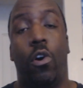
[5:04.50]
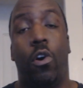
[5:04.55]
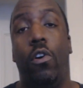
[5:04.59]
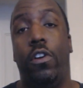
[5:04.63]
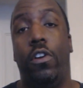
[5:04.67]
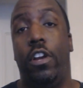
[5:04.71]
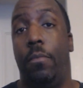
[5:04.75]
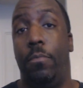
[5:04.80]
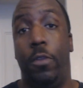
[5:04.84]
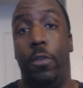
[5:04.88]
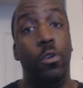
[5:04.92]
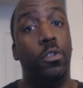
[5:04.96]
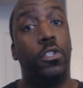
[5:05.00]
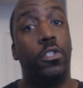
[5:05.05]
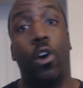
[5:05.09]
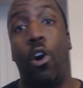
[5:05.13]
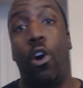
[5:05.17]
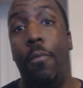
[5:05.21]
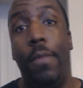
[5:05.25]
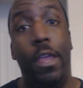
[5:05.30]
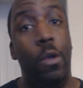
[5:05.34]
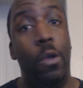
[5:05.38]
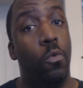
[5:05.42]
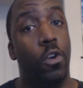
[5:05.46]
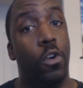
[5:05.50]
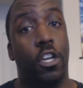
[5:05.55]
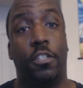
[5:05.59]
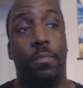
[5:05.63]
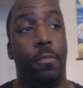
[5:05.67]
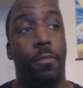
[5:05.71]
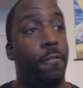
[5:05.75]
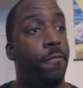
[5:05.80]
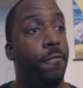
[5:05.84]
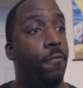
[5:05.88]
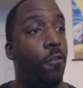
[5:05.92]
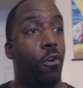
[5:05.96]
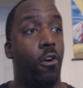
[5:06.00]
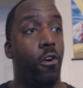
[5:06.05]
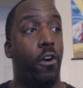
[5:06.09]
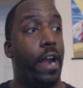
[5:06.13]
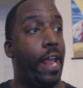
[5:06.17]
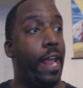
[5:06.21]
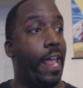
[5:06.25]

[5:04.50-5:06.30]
told him, you told me once before,